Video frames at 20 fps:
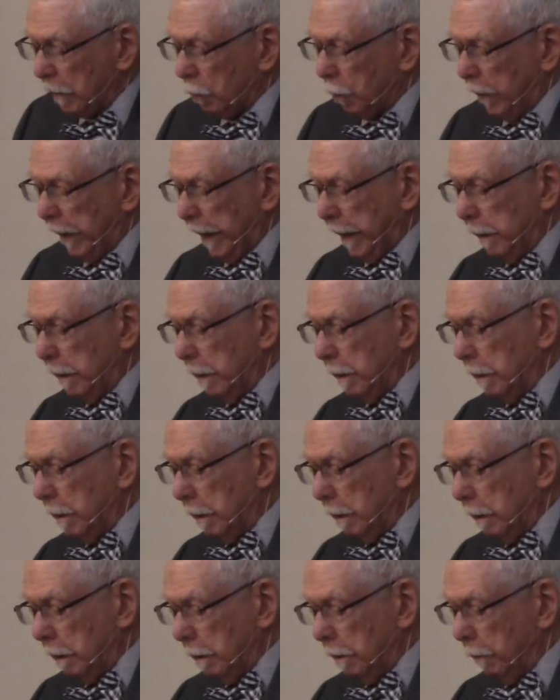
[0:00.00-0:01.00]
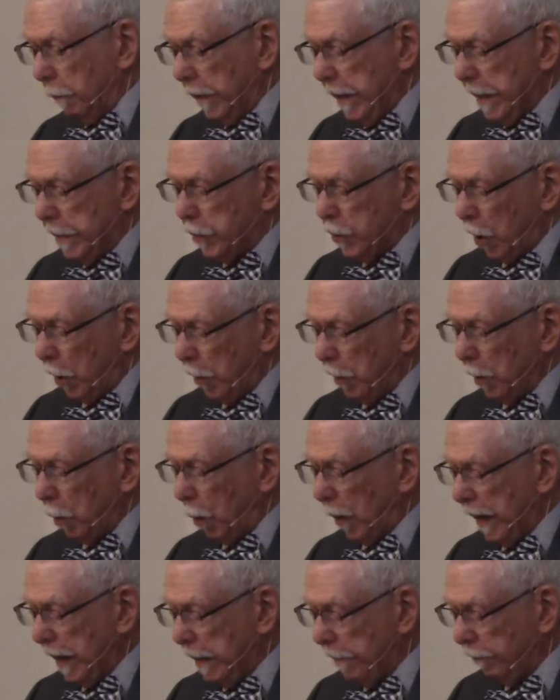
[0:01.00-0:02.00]
when we turn
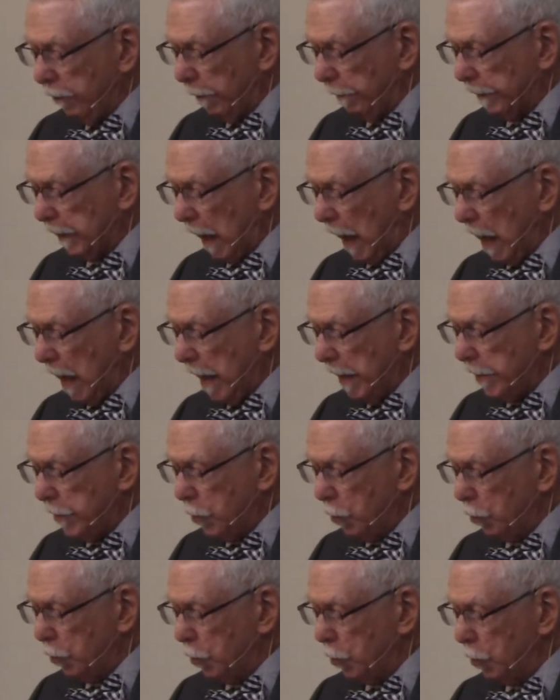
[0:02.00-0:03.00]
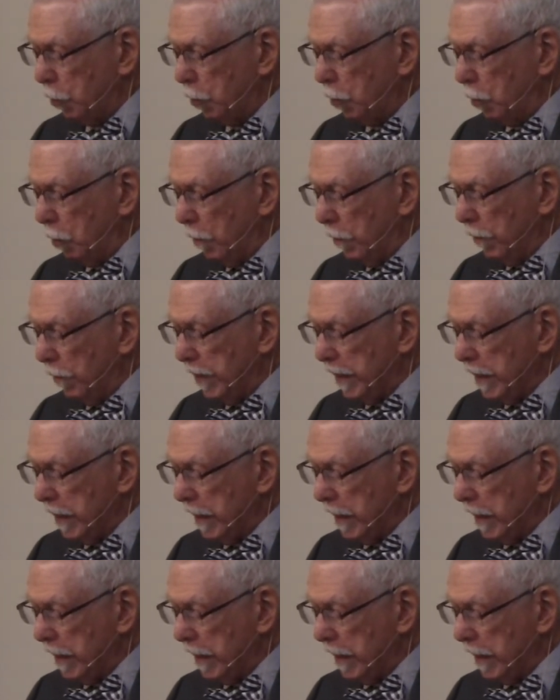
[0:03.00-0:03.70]
away from God due to the